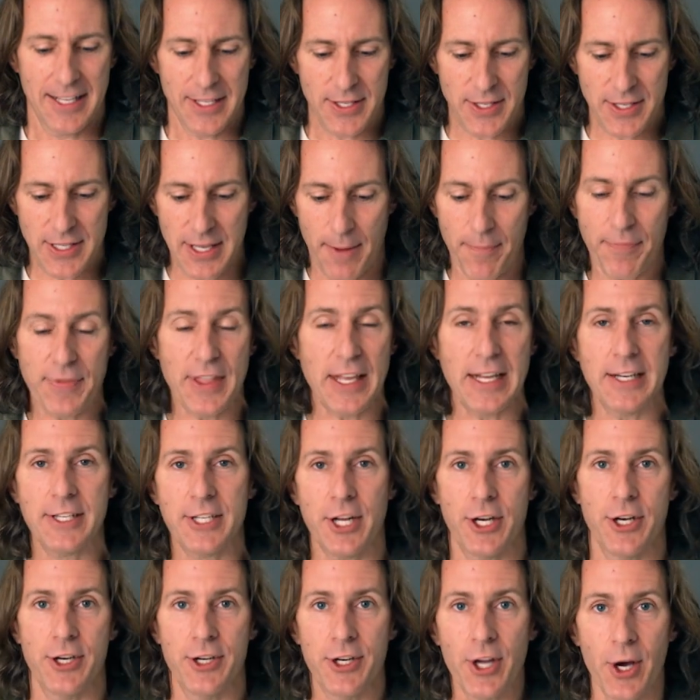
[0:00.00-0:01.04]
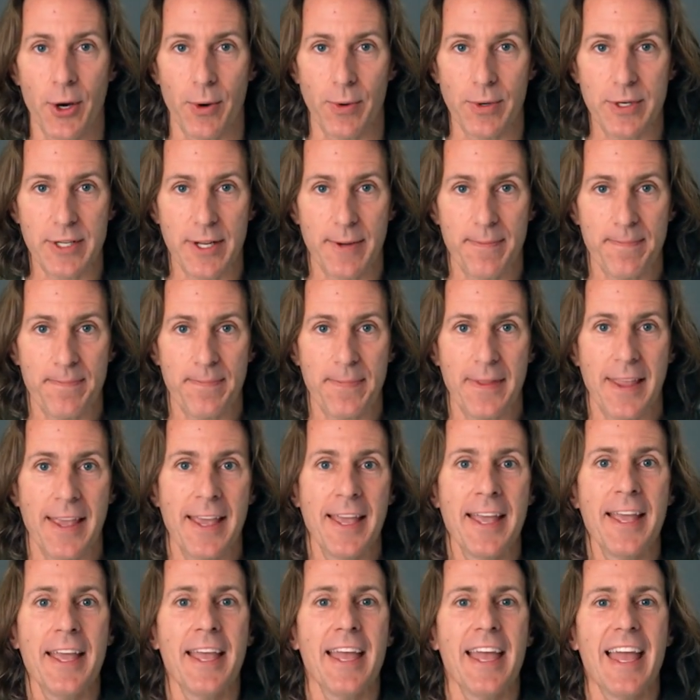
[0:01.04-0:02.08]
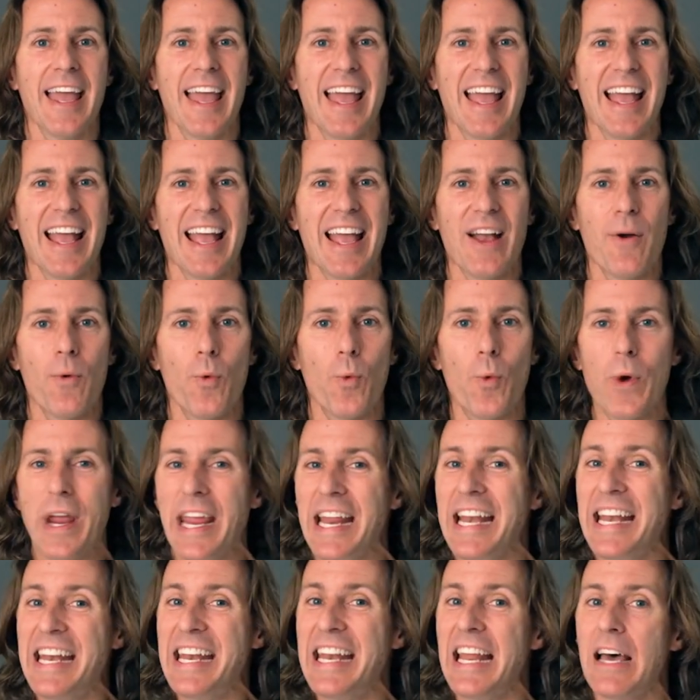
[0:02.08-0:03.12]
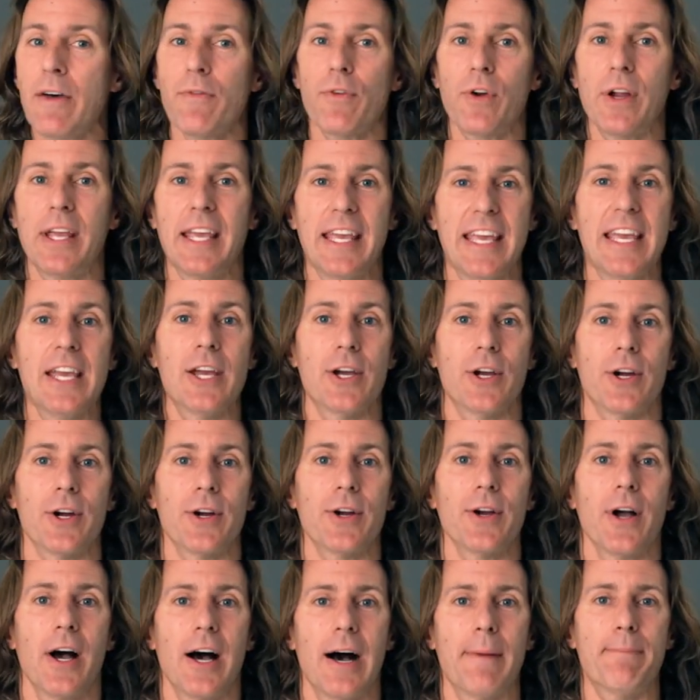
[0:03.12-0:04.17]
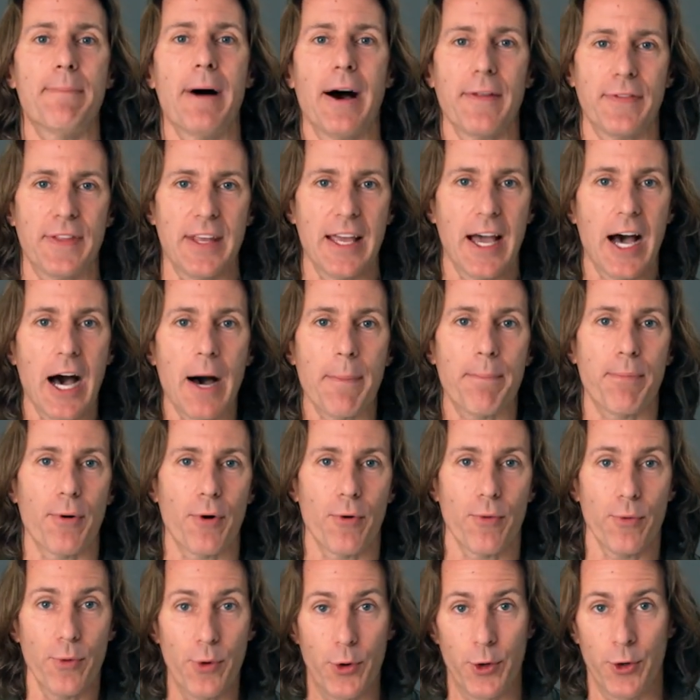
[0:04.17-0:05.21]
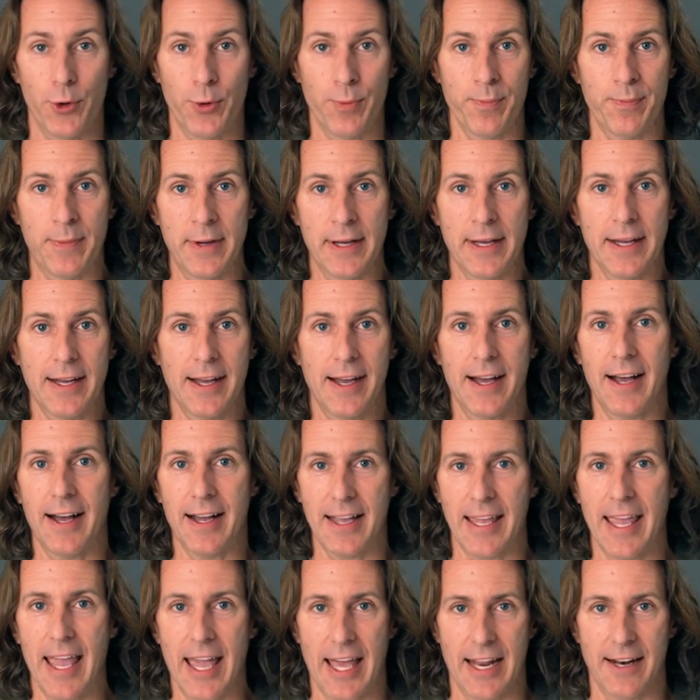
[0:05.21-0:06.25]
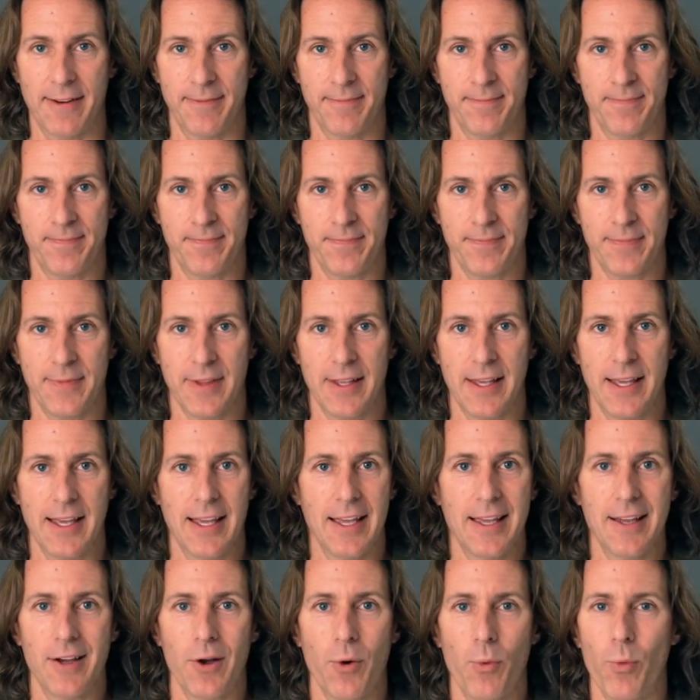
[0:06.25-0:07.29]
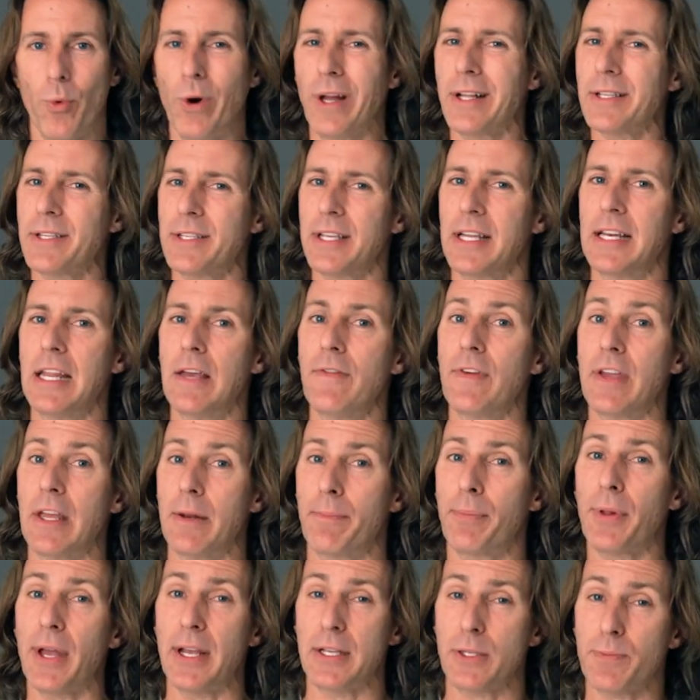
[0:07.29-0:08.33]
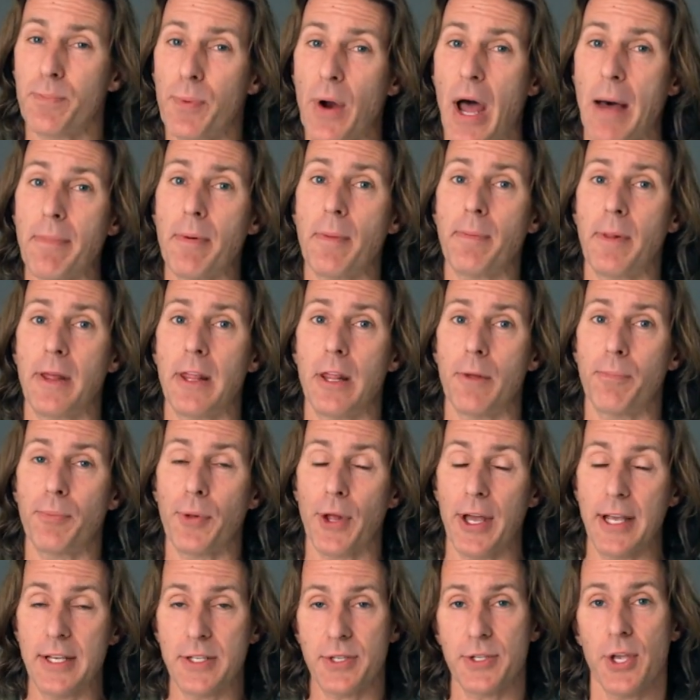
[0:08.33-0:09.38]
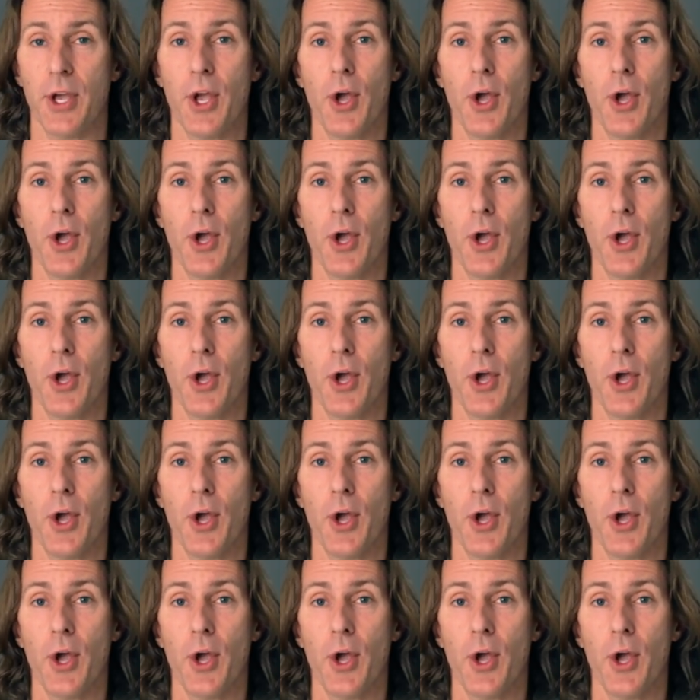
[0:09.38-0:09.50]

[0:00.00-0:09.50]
something to note: we never hear about the upper room again. What a significant place. Probably the place